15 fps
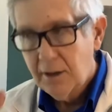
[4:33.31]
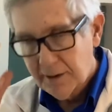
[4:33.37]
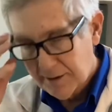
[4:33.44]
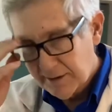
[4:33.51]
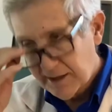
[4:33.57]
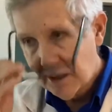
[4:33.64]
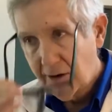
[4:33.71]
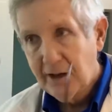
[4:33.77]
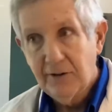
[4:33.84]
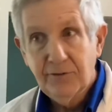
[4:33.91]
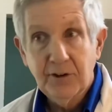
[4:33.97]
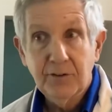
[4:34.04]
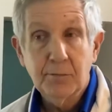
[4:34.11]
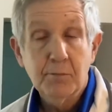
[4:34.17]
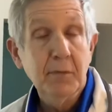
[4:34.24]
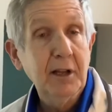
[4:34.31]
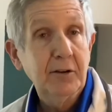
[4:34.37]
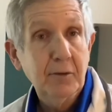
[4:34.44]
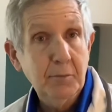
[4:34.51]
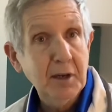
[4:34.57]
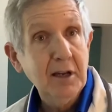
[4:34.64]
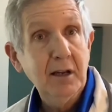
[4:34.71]
Now, if it's meant to
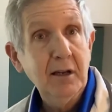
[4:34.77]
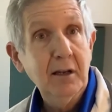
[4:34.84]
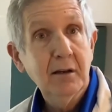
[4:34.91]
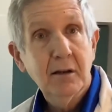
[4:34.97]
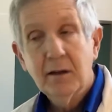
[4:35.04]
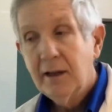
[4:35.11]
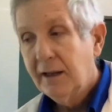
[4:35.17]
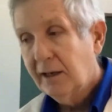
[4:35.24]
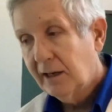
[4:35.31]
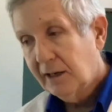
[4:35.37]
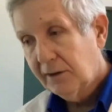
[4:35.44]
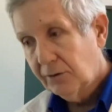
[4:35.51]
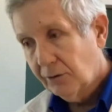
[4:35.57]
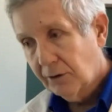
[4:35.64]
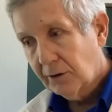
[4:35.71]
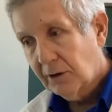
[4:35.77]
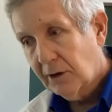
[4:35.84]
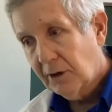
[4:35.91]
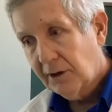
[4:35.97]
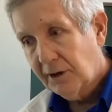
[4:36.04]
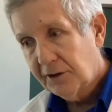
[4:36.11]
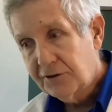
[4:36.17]
be, and I do
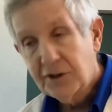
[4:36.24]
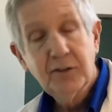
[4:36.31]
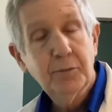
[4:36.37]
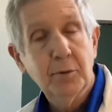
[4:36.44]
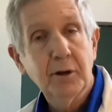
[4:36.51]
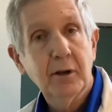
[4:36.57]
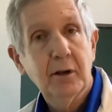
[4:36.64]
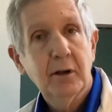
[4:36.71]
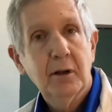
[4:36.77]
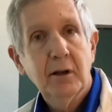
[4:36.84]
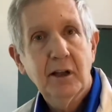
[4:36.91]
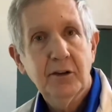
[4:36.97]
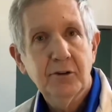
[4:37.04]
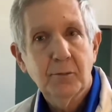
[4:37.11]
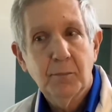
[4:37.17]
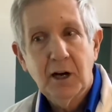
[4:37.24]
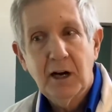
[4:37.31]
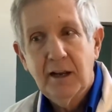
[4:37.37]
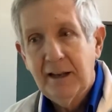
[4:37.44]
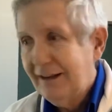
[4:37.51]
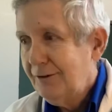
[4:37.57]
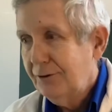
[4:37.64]
an adjustment, and
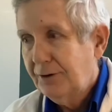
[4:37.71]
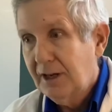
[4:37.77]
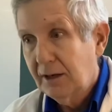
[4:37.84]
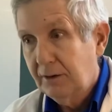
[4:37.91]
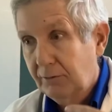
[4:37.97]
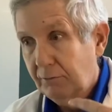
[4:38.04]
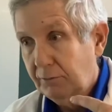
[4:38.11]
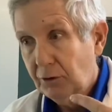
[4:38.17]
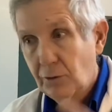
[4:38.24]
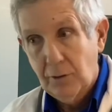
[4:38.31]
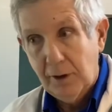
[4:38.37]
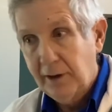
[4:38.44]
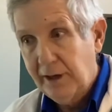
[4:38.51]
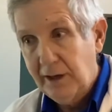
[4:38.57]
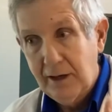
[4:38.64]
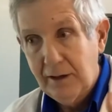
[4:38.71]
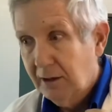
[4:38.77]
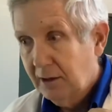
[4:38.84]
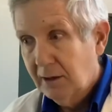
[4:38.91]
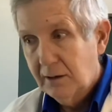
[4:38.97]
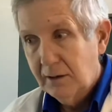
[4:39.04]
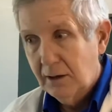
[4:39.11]
you get totally
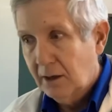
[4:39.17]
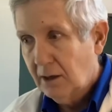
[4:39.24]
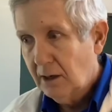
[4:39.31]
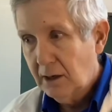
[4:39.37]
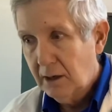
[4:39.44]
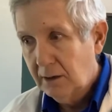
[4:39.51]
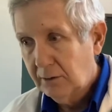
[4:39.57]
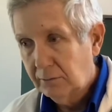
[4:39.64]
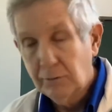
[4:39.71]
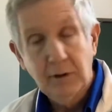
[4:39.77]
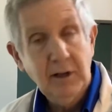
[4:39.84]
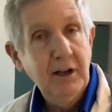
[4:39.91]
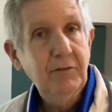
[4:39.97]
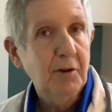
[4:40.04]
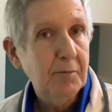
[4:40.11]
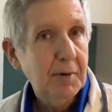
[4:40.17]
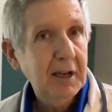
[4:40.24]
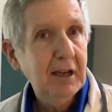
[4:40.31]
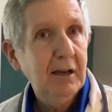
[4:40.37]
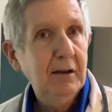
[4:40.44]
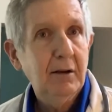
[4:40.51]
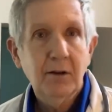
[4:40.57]
relieved of
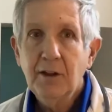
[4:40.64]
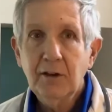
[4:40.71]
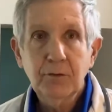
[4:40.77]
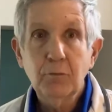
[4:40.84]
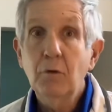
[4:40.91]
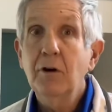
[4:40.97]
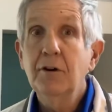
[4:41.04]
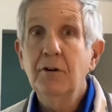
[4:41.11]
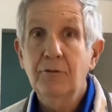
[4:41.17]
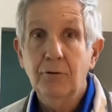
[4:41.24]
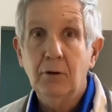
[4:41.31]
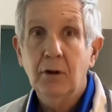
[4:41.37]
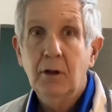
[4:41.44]
pain, that's wonderful.